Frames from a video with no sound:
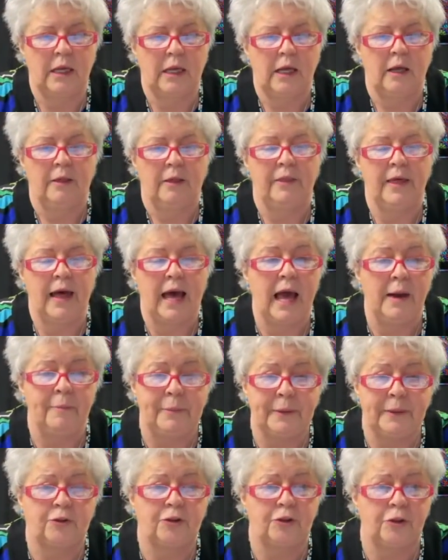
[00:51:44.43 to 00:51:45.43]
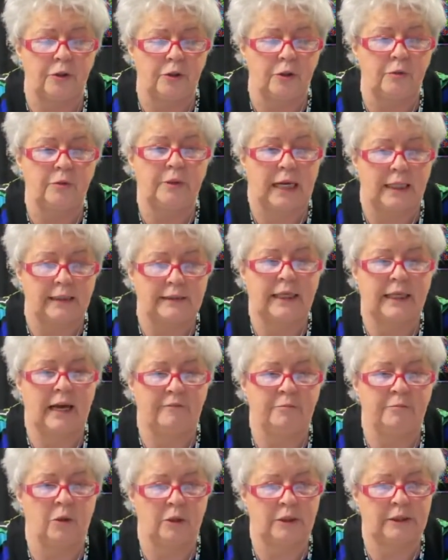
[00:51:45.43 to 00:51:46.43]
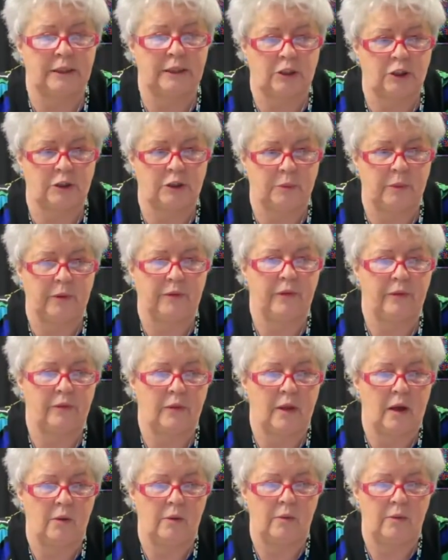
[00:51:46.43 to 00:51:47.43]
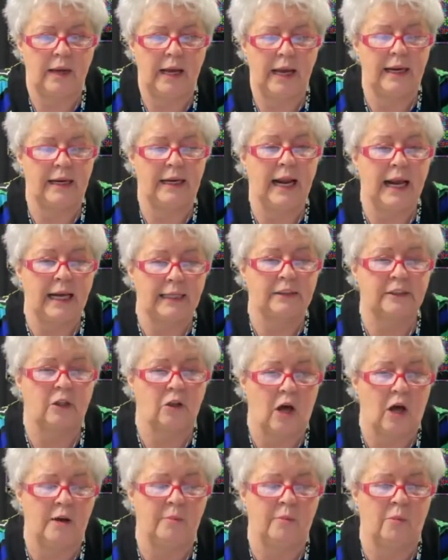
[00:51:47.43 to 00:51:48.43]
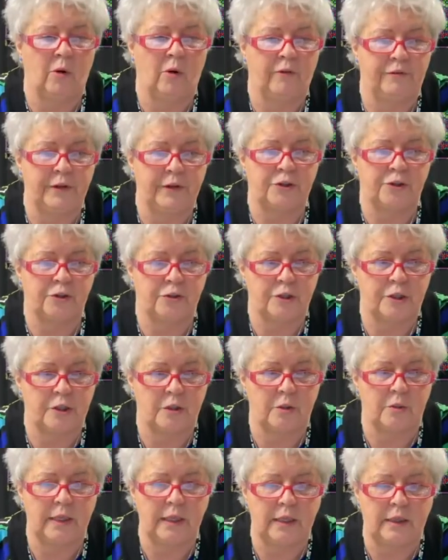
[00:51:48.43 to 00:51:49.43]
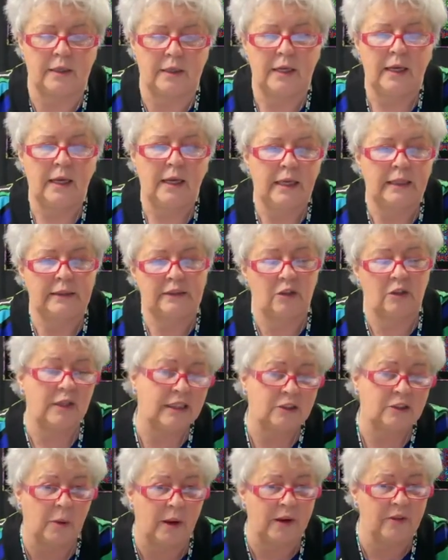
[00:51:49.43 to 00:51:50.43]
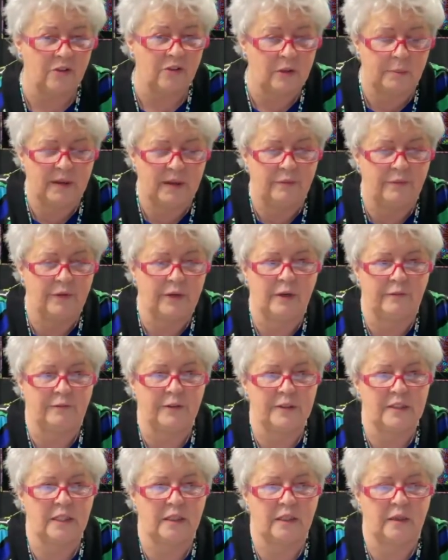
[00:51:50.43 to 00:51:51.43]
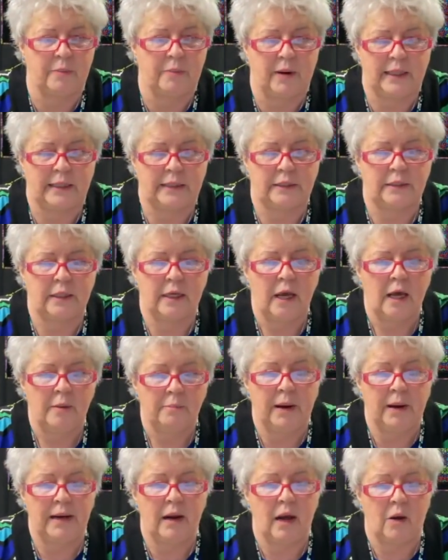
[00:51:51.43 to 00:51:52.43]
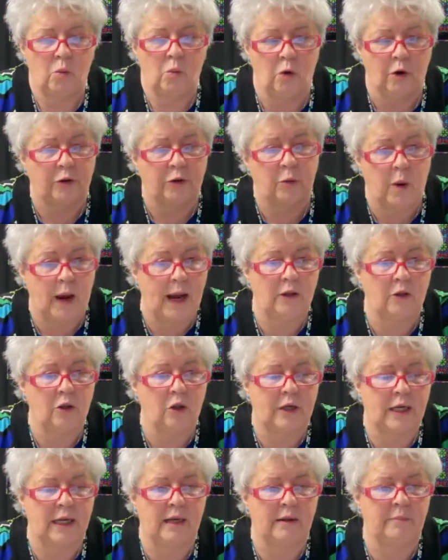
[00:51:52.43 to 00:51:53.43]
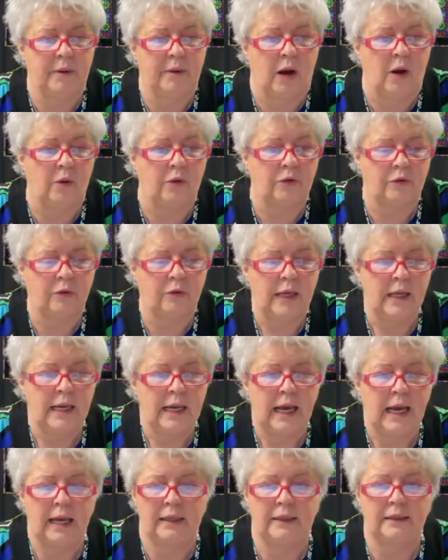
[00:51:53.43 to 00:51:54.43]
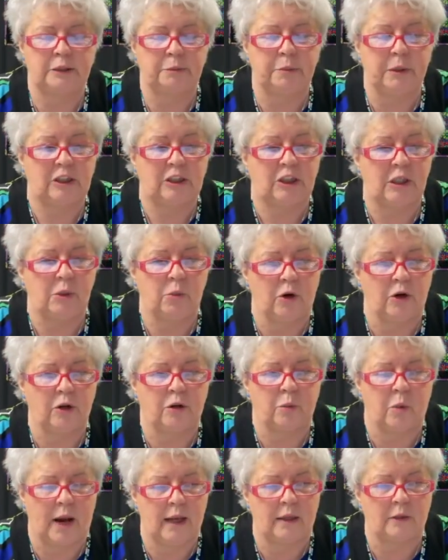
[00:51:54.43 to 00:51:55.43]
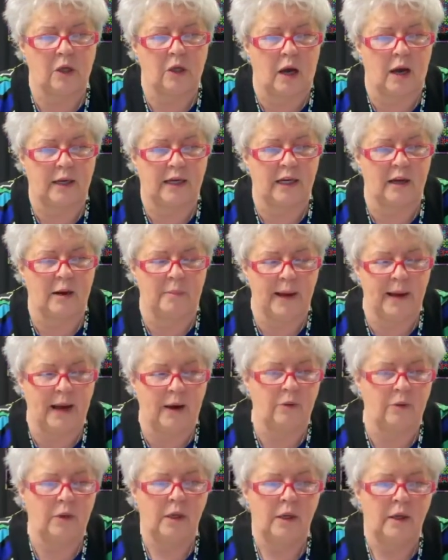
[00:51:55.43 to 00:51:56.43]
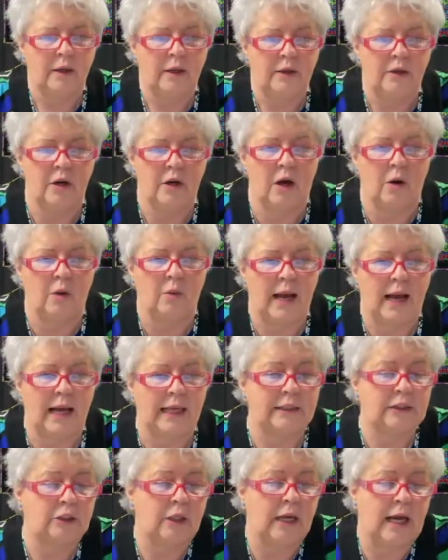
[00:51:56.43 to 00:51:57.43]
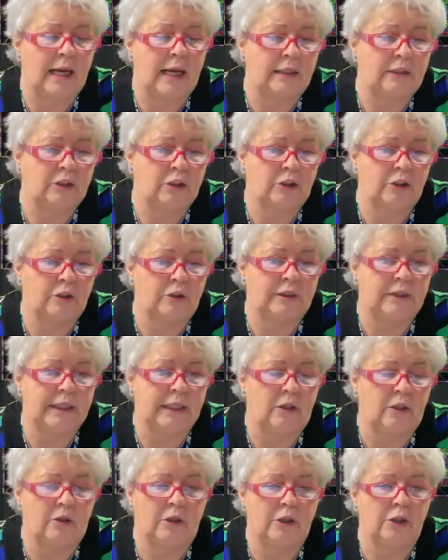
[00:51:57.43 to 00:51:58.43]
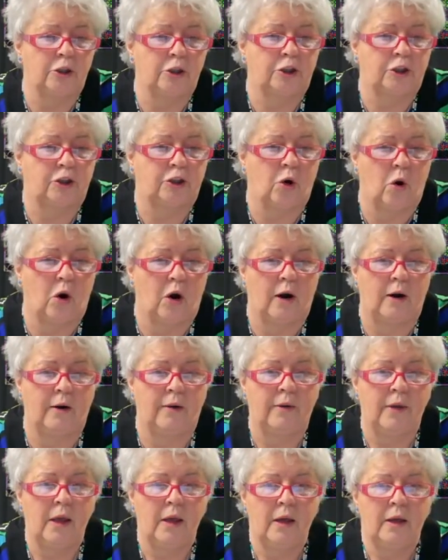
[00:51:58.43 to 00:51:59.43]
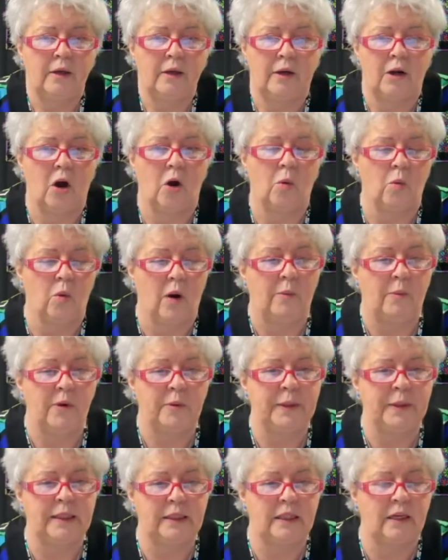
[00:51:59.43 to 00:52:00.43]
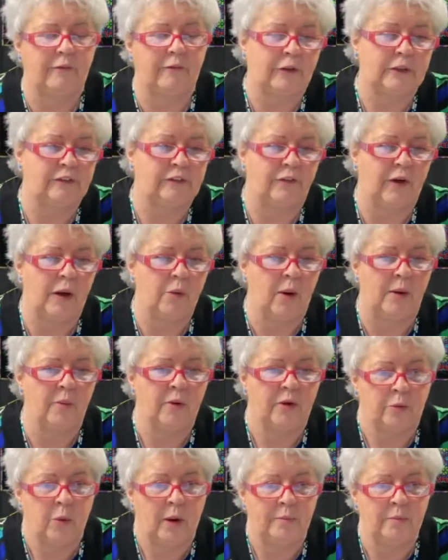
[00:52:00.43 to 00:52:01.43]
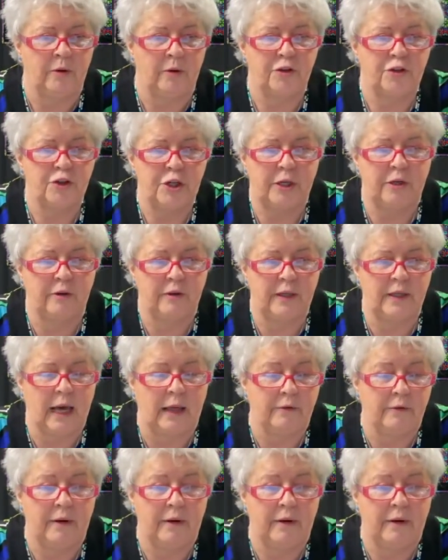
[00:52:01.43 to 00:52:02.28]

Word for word: The Epic 2 does have more stitches with it, though, and it has a lot more features to it. And so that's why there's a bit of a difference in the price, but worthwhile looking at both and especially worthwhile talking about, you know, ask, ask your dealer or your store, you know, what would be the difference if I went with one machine or the other?